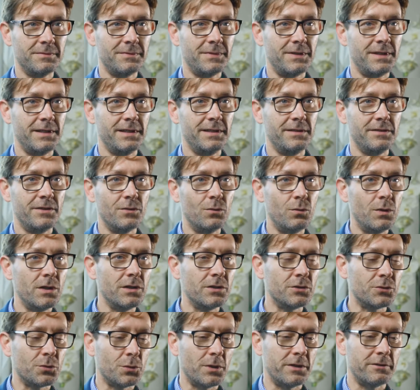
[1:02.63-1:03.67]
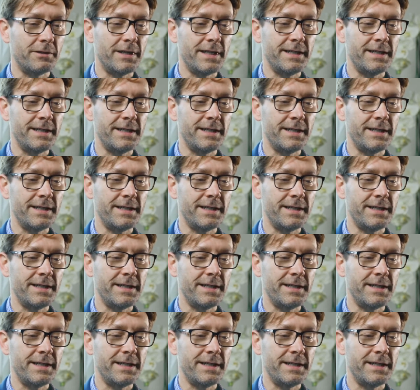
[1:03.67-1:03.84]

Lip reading: The world we're